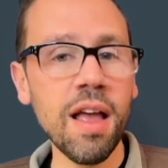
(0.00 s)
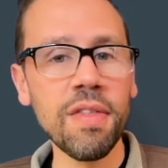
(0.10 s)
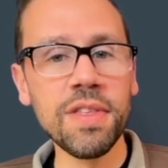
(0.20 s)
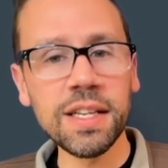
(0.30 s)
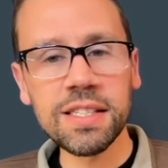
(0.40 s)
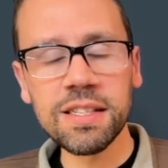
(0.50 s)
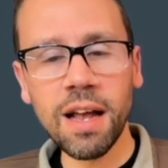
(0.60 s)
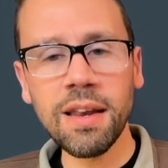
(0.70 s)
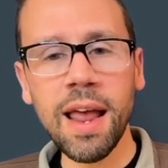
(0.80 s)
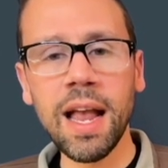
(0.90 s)
This
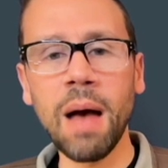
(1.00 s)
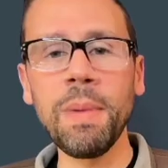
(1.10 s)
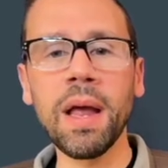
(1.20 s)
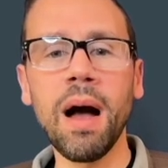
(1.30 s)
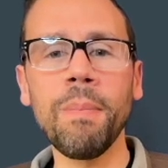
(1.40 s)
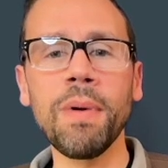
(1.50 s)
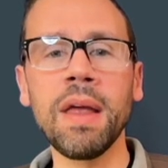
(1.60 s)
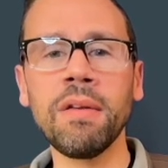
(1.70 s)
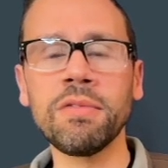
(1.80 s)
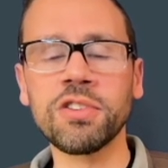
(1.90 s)
Sunday coming up,
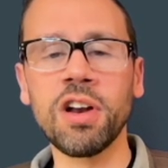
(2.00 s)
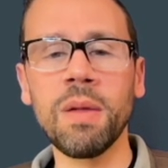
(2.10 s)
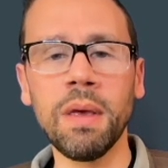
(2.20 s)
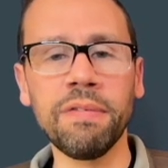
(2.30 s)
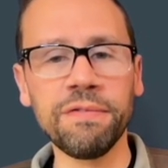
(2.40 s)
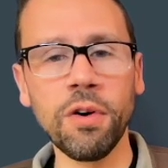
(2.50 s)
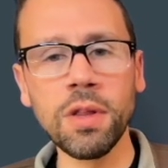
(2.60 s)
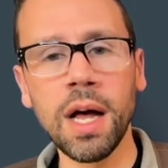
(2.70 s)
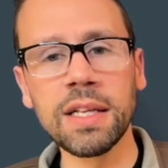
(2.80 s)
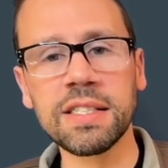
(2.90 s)
it's going to be
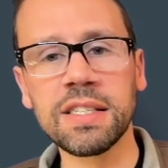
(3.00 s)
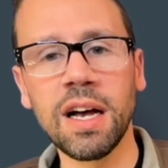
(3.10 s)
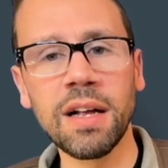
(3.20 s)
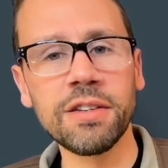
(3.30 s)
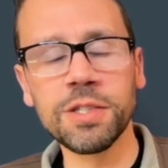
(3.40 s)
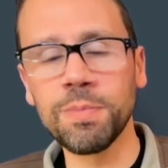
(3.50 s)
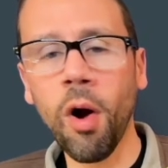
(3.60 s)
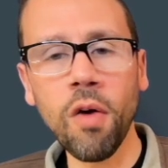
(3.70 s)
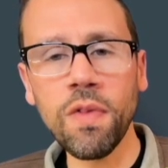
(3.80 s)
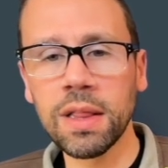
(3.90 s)
full-on sun, just
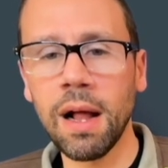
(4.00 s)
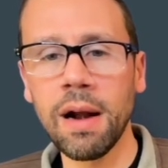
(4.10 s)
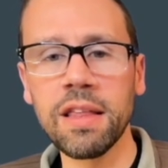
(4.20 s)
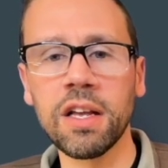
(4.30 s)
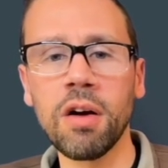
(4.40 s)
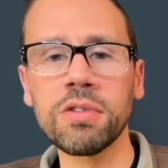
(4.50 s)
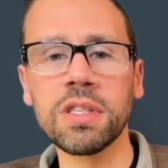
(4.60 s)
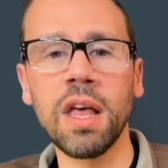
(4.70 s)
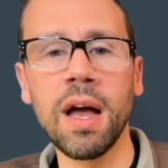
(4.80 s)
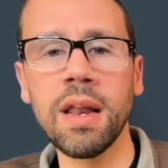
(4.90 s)
partly cloudy at the
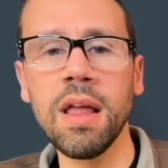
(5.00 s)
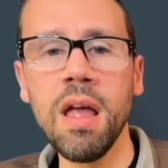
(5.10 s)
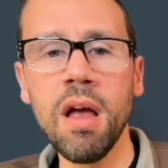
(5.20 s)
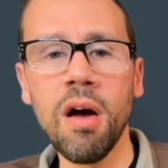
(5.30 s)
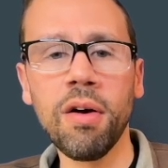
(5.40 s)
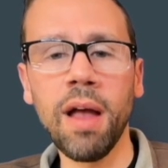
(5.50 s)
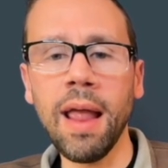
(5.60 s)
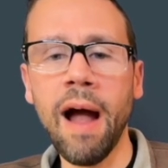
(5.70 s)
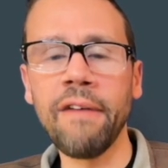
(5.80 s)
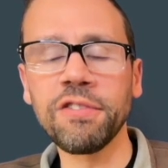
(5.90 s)
coastline, okay,
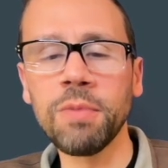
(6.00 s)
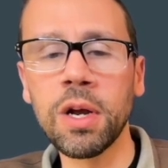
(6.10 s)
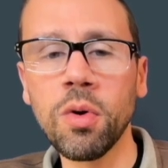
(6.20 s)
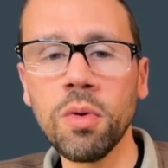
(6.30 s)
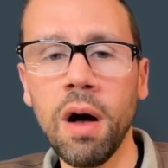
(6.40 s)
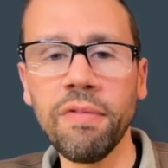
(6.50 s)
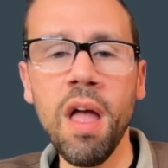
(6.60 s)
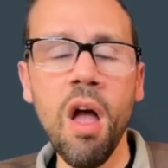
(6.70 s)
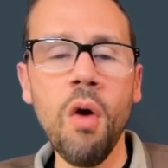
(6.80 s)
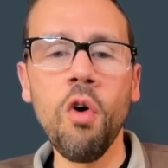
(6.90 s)
after we cool off.
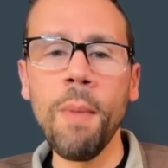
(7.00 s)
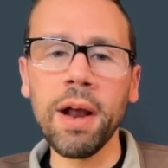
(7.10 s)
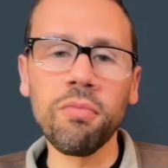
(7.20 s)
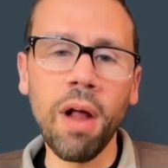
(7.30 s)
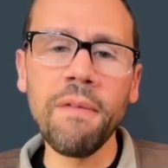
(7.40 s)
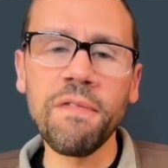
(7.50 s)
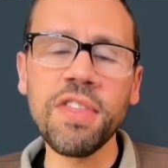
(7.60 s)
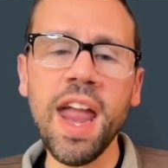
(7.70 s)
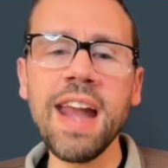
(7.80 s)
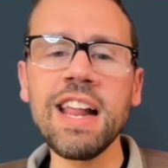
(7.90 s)
We'll make a run for the
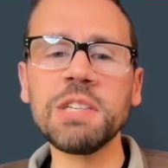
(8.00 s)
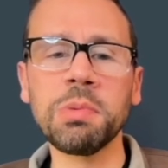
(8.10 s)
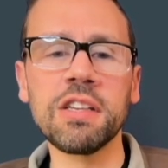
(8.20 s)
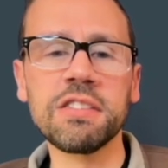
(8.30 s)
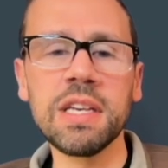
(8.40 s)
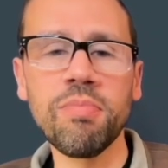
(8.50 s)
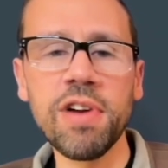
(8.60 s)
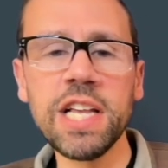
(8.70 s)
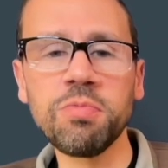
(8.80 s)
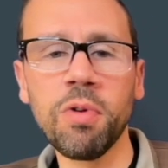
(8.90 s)
80s with the sea
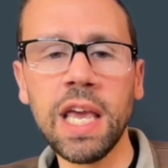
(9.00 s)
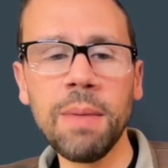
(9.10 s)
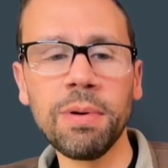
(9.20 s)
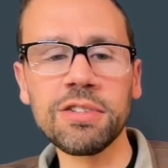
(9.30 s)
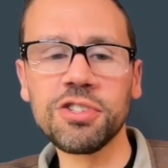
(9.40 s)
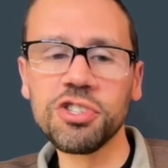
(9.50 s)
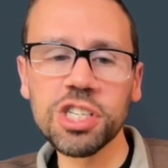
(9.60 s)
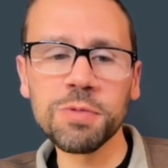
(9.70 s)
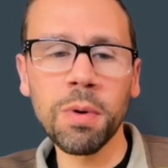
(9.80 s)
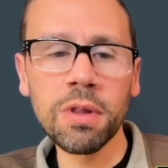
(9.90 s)
breeze. Will keep us
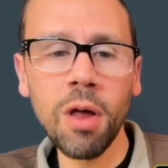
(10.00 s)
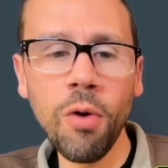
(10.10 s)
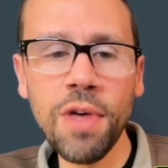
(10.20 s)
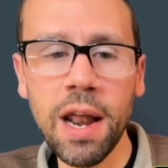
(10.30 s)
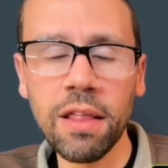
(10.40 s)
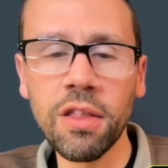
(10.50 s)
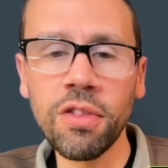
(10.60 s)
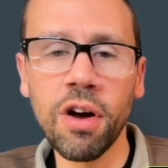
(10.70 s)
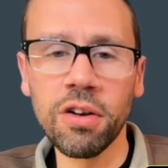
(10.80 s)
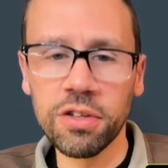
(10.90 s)
just below that
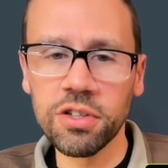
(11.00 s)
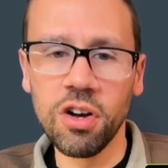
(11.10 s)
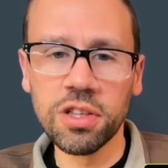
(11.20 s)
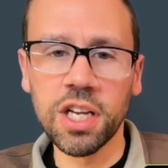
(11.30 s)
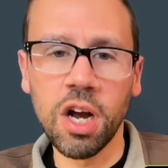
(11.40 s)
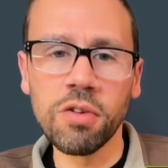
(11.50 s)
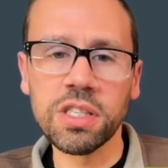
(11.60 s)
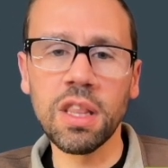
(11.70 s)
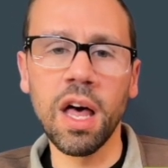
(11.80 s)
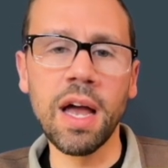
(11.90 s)
along the
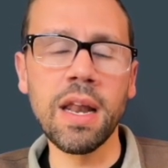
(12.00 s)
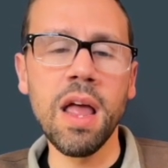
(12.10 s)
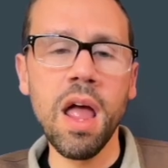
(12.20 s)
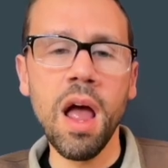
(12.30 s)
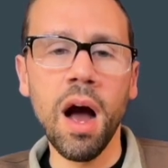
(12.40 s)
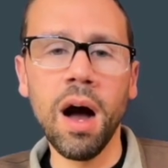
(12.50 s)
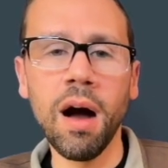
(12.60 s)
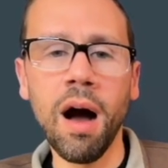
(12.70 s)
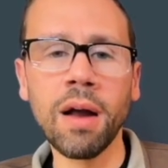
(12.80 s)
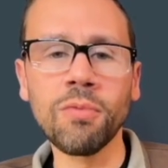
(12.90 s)
coastline
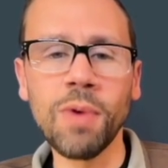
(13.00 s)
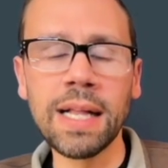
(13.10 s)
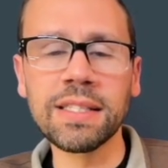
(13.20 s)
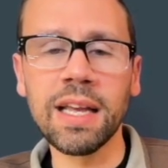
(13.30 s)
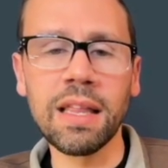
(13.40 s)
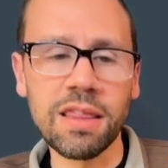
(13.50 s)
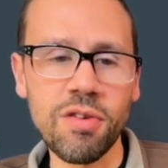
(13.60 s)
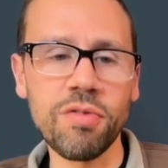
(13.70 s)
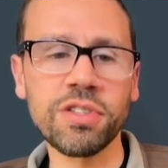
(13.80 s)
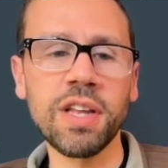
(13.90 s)
on Wednesday and
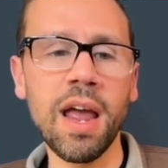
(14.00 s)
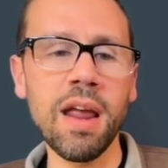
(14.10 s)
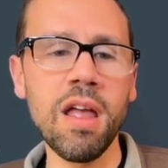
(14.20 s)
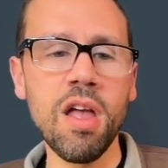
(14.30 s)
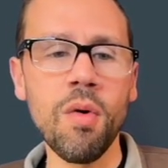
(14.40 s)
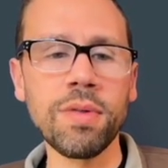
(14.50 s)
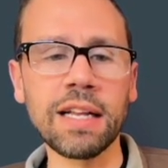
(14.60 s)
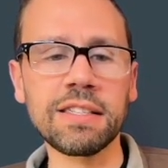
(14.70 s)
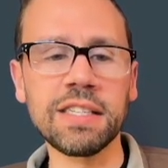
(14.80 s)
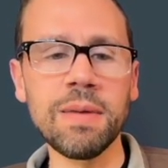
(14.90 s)
Thursday with
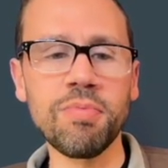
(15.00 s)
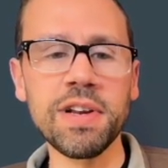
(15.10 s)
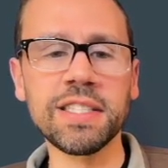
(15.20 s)
that sea breeze